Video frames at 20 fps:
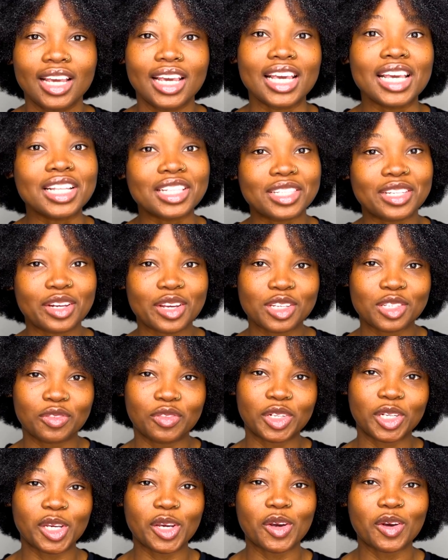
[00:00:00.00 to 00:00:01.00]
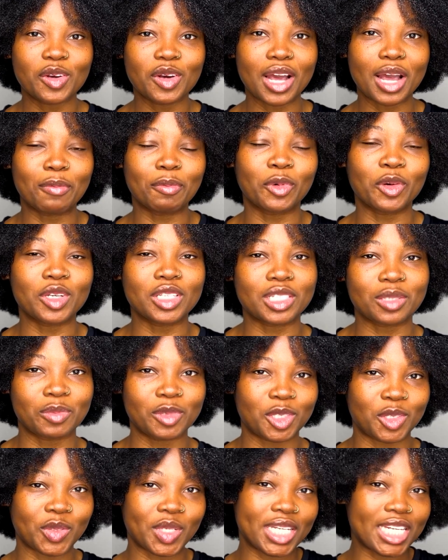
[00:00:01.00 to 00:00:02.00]
In today's video, I'm going to
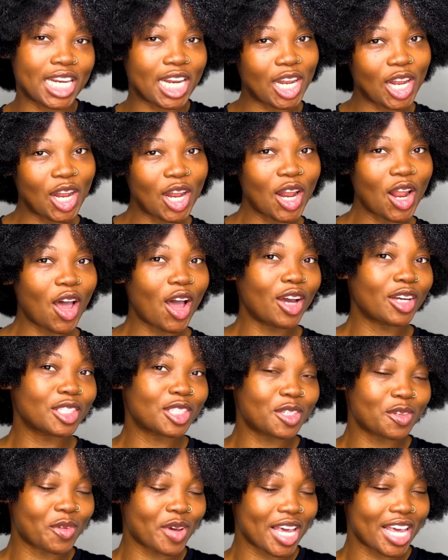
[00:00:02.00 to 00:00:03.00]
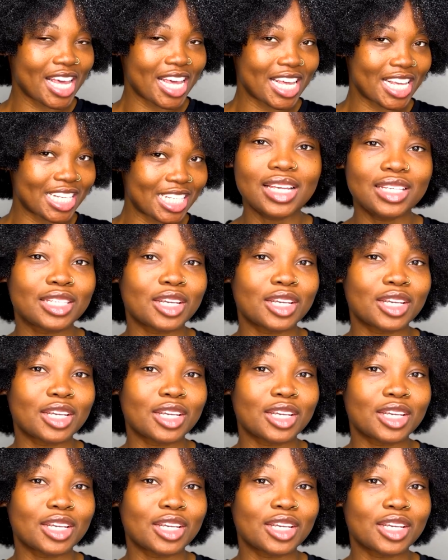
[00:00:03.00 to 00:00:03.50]
be doing long twists.